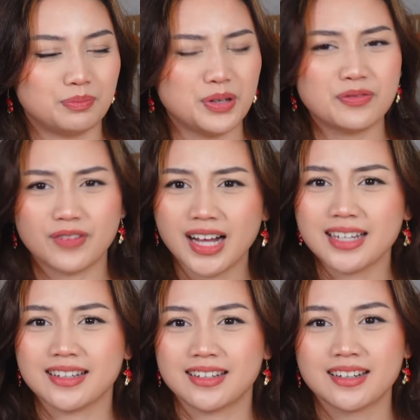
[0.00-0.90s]
be
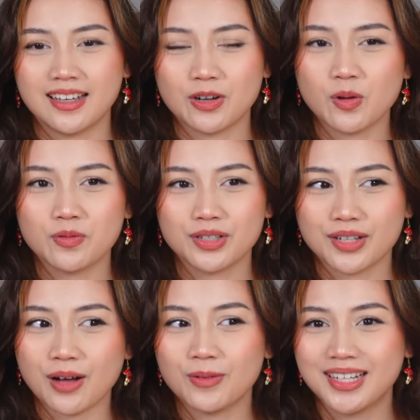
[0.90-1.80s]
fun and hopefully
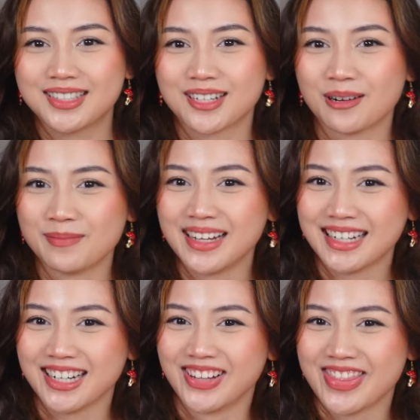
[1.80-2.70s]
not waste our
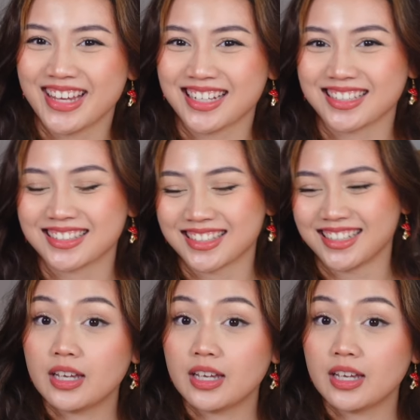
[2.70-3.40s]
money on things.